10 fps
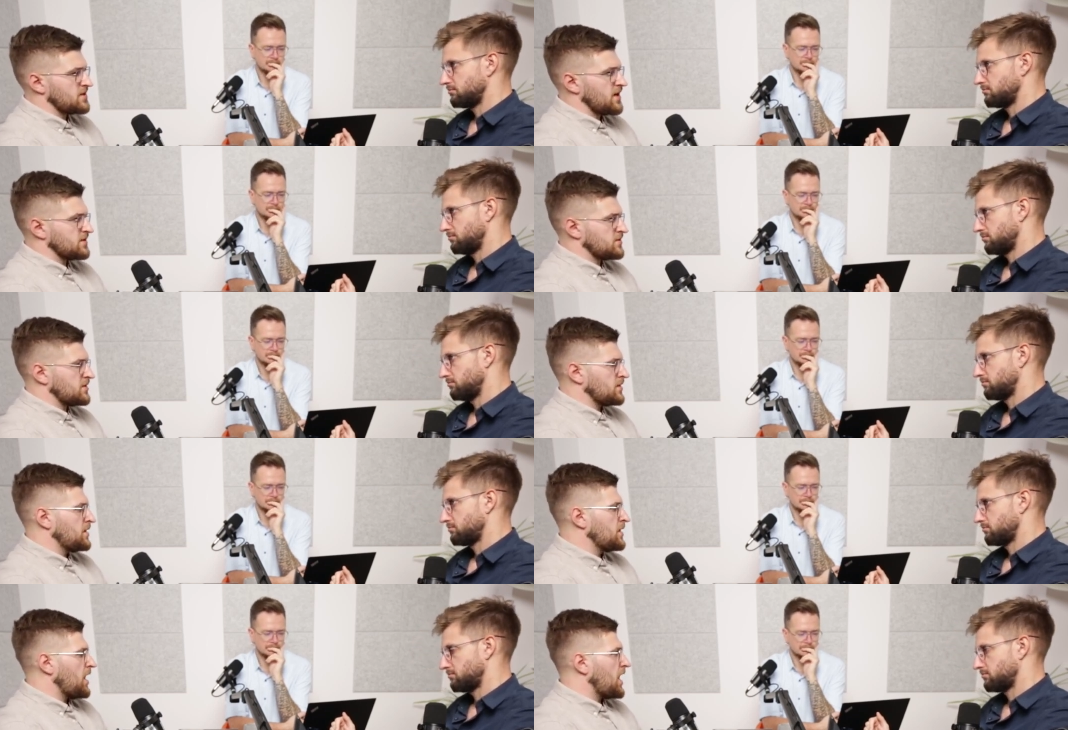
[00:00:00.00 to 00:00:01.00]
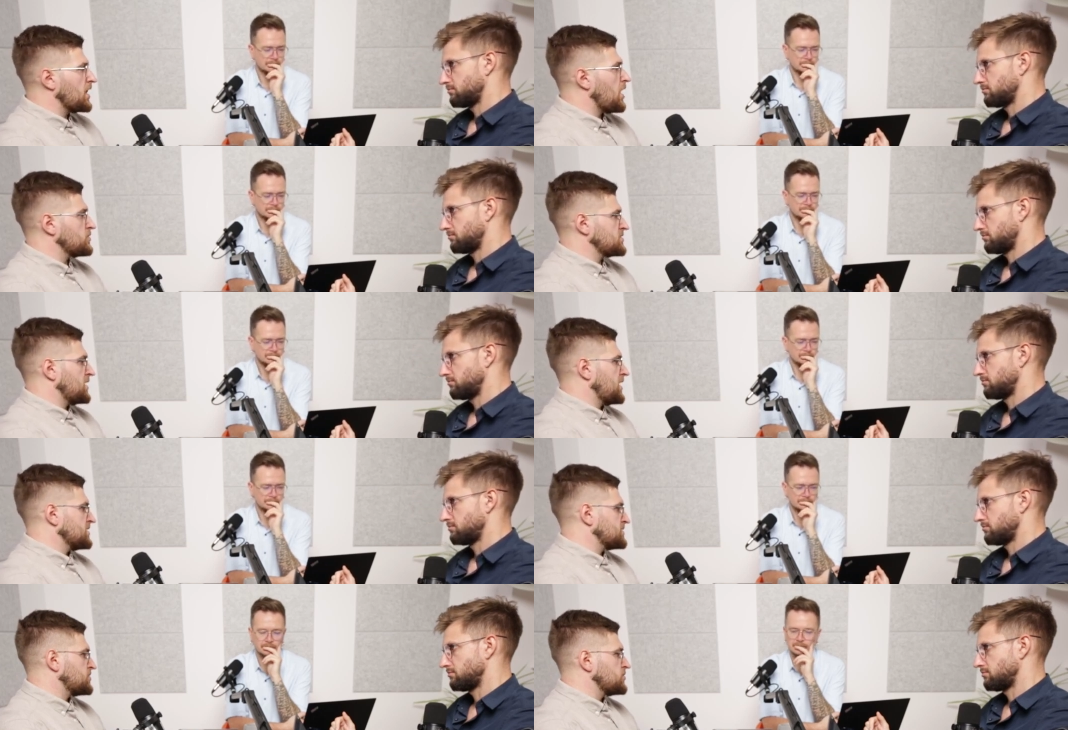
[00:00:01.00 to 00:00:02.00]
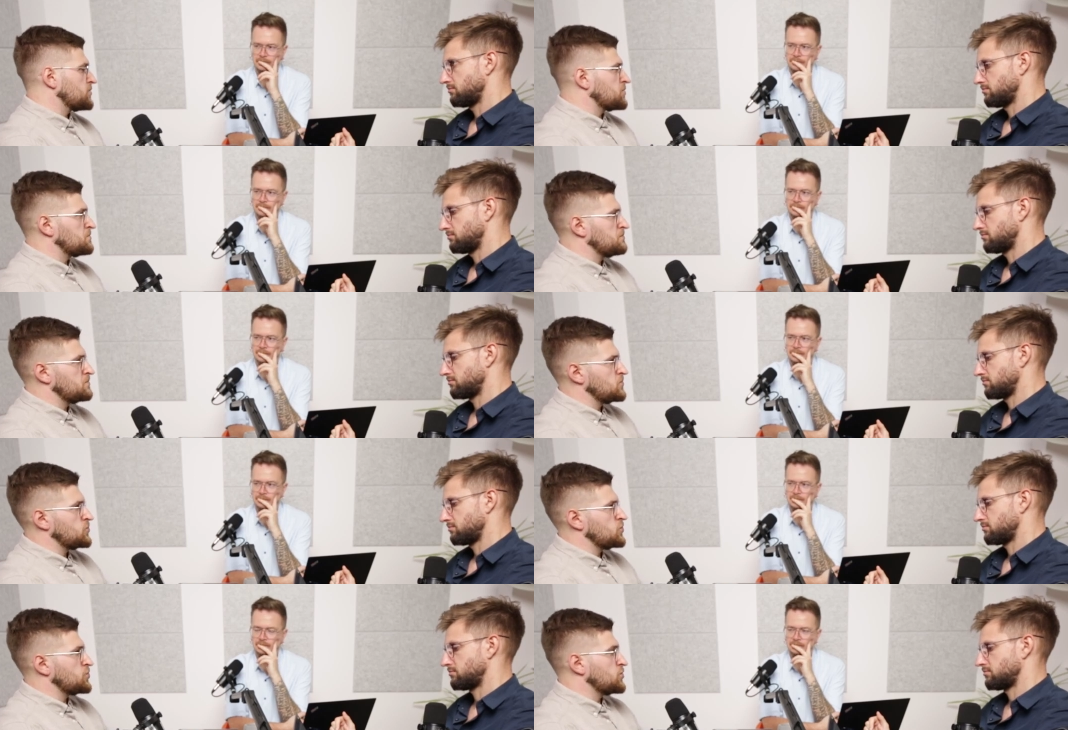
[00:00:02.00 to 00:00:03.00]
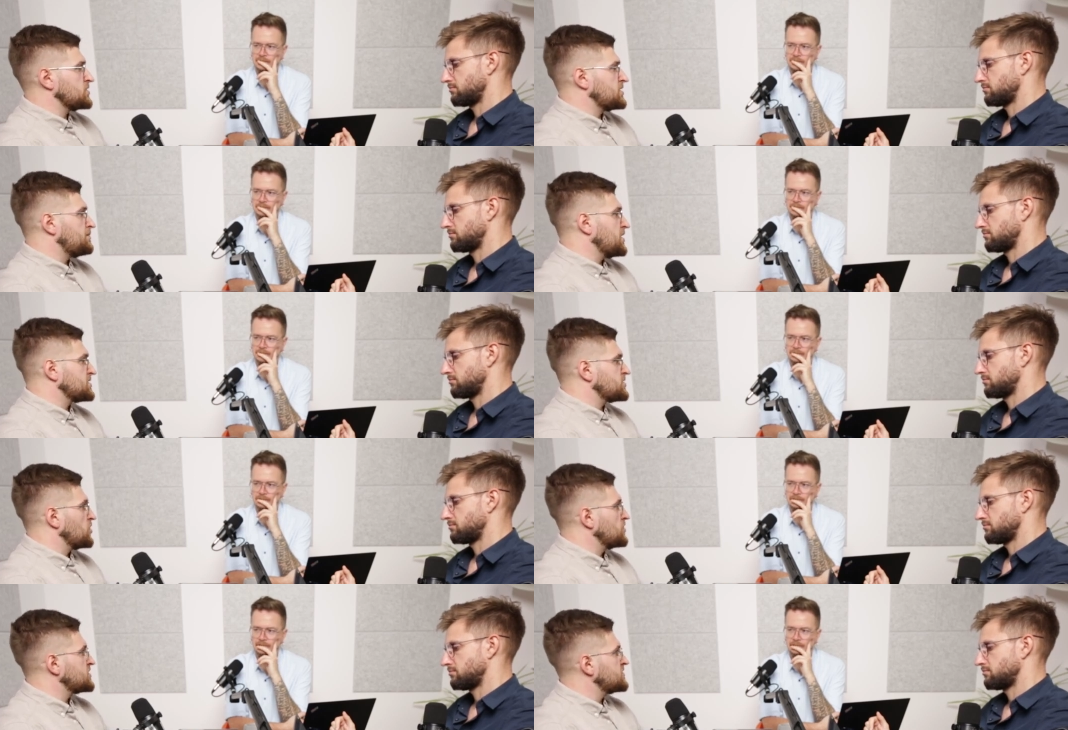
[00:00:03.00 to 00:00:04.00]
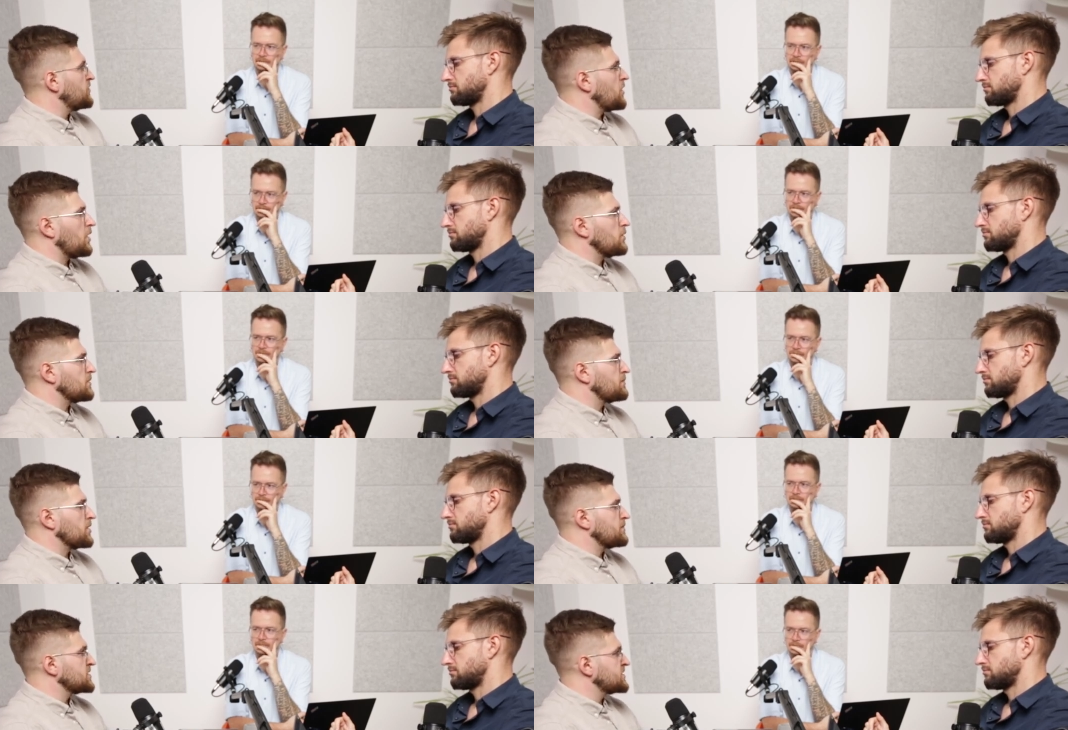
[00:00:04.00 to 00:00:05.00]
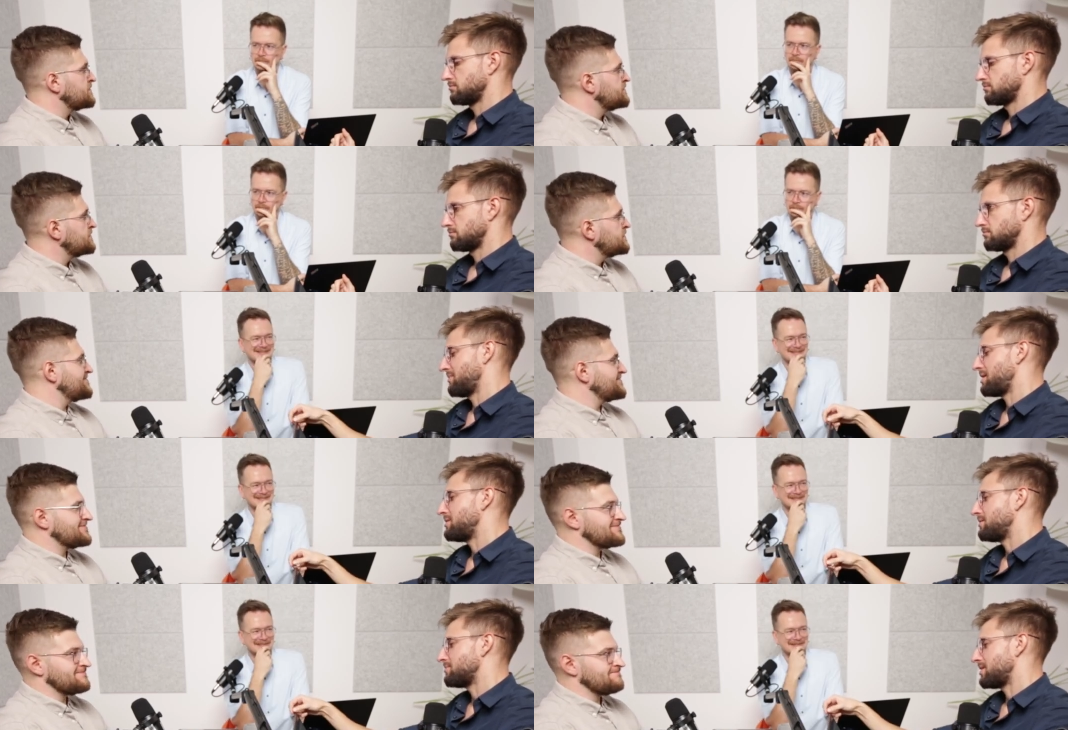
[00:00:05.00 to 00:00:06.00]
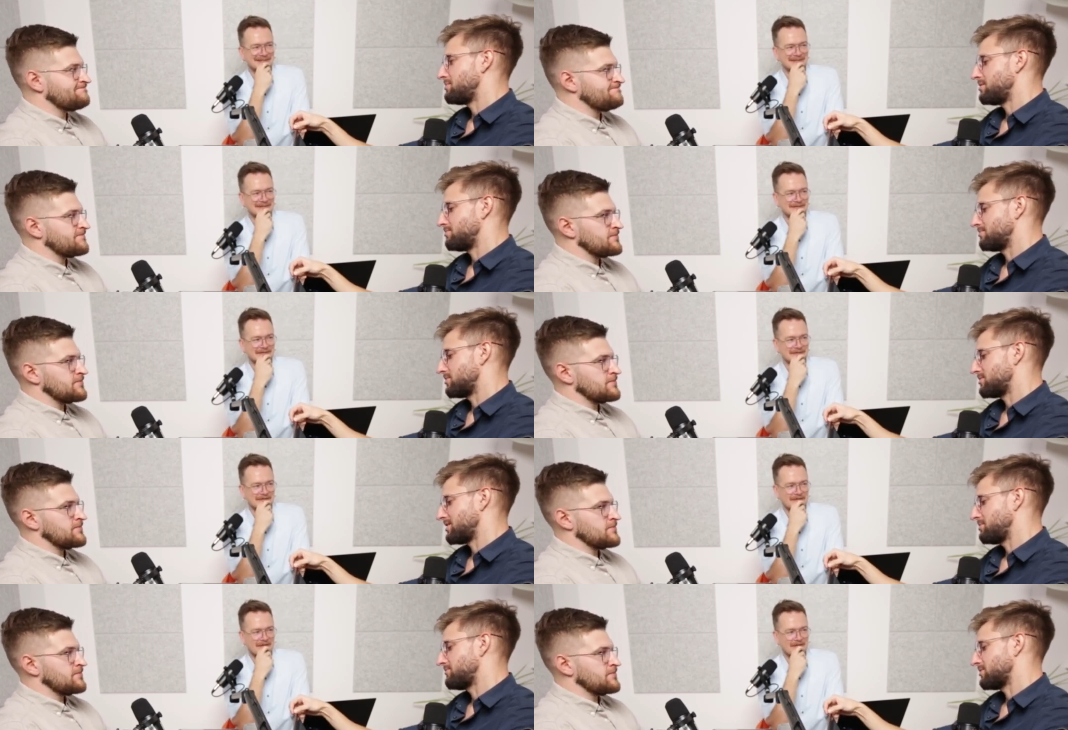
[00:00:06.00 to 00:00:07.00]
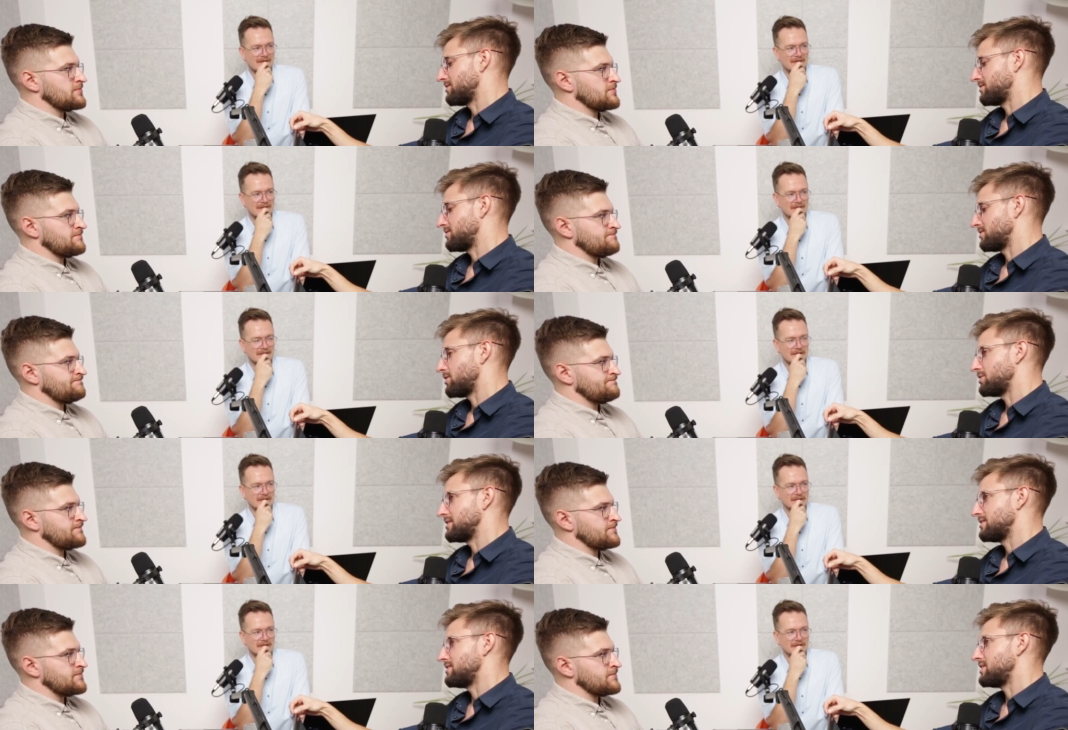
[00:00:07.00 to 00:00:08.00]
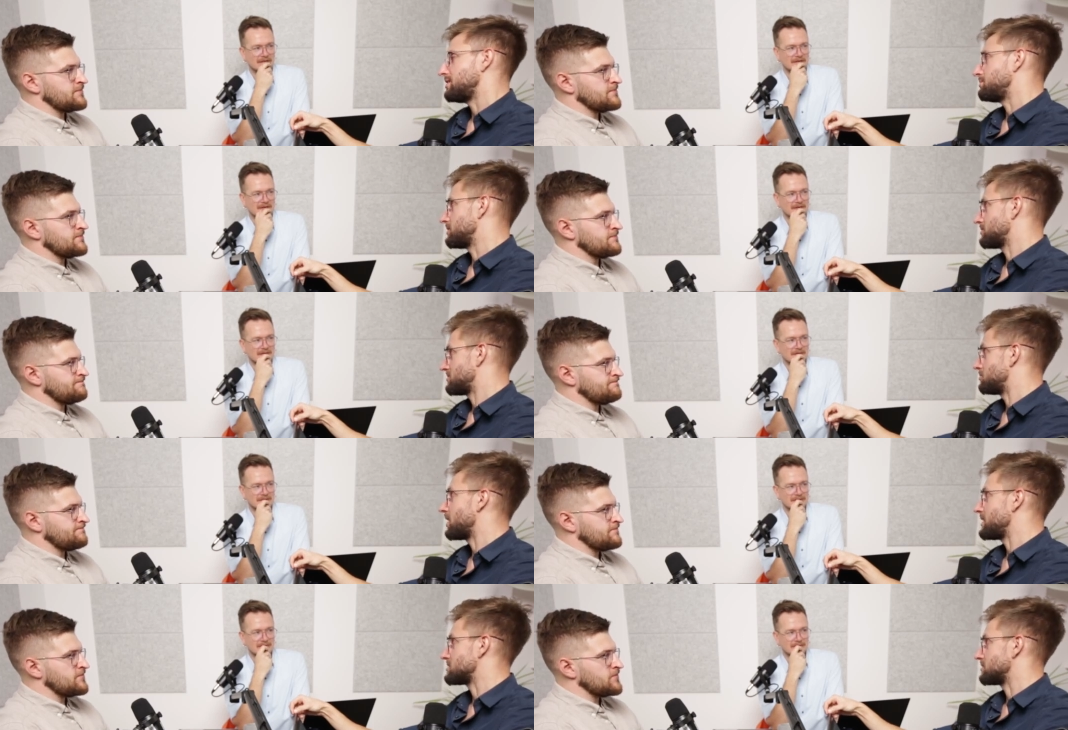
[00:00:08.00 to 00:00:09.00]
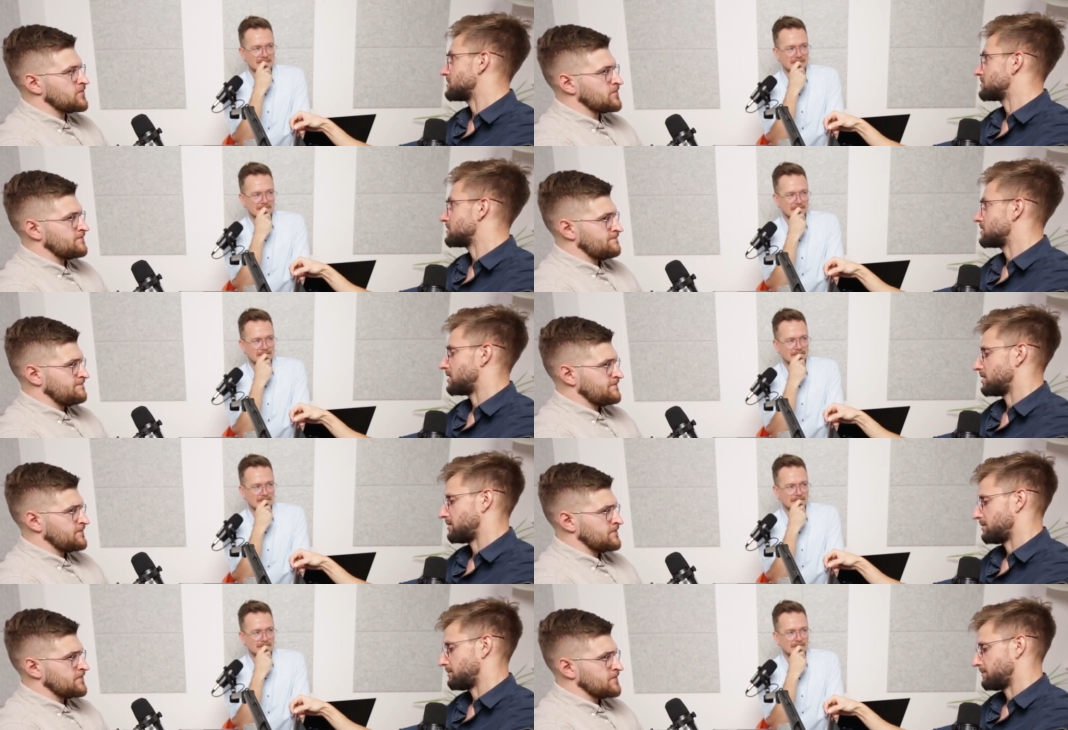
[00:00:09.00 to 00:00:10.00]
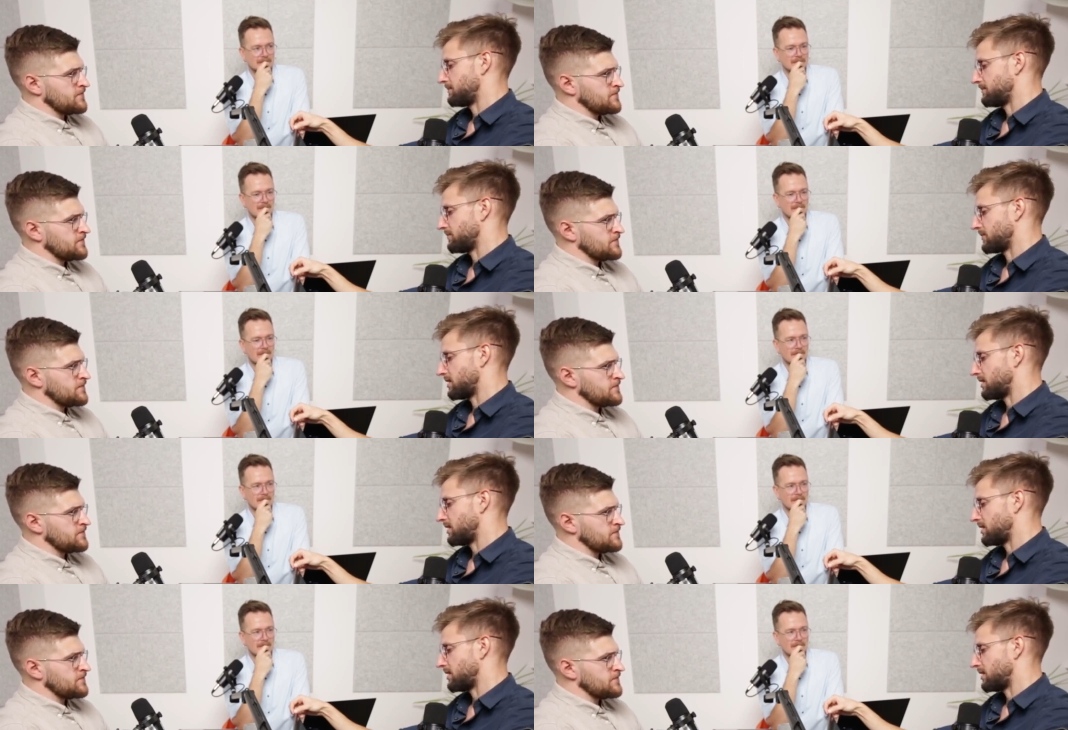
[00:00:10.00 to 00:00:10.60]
Speaker 1: that allows us to choose the best choice for our purpose.
Speaker 2: Maybe, maybe right before going deep into simulations, um,